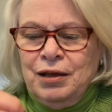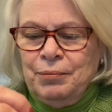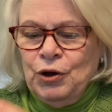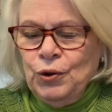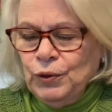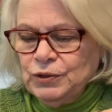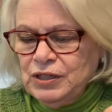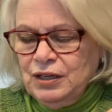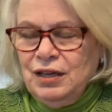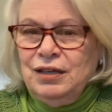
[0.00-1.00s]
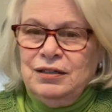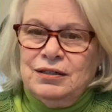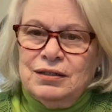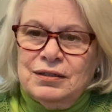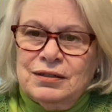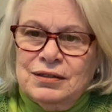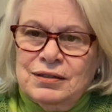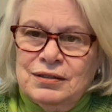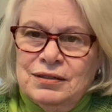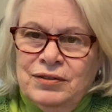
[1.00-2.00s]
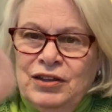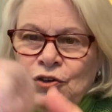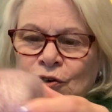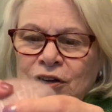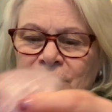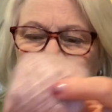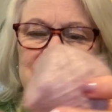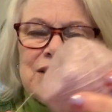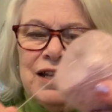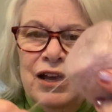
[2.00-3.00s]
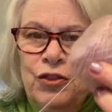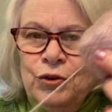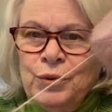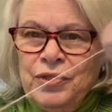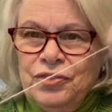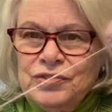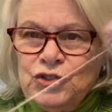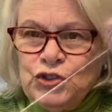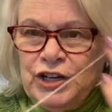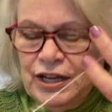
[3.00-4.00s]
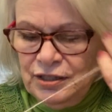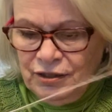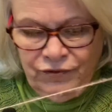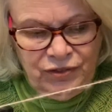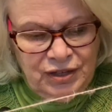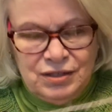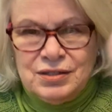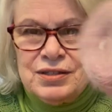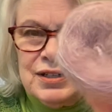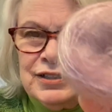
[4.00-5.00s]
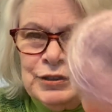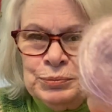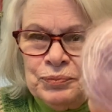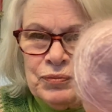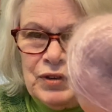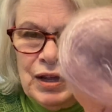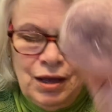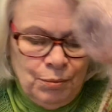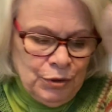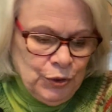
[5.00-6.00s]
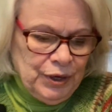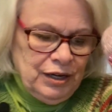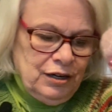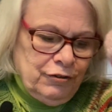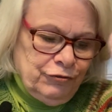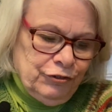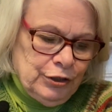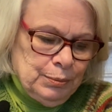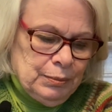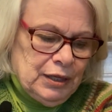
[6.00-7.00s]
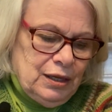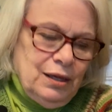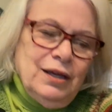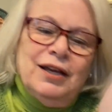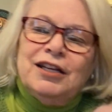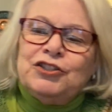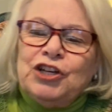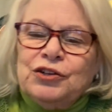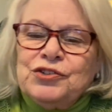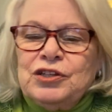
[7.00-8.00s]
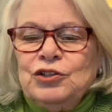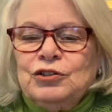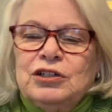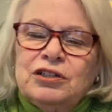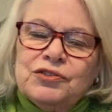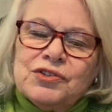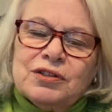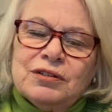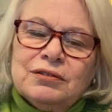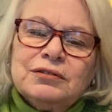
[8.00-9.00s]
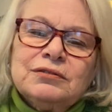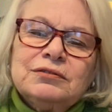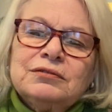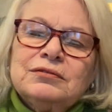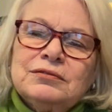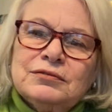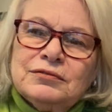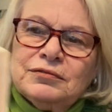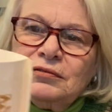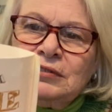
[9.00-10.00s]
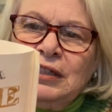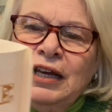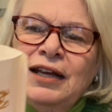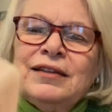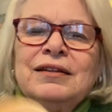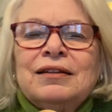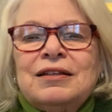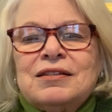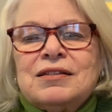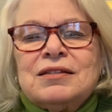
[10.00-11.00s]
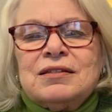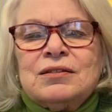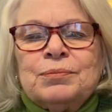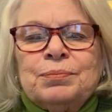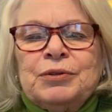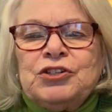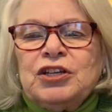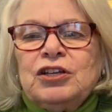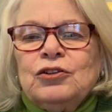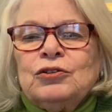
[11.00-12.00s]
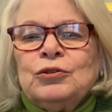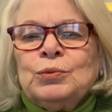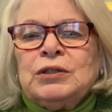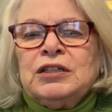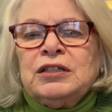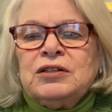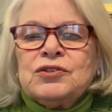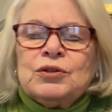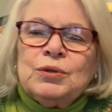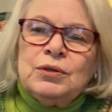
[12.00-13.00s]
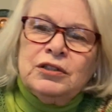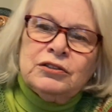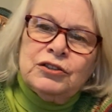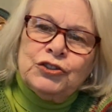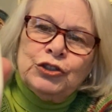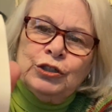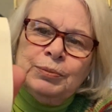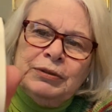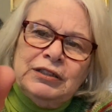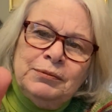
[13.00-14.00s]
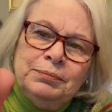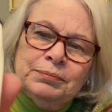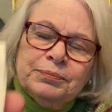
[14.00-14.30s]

holding the yarn together with the strand of this mohair from Chelsea Yarns. And this particular one is called Sugar Plum,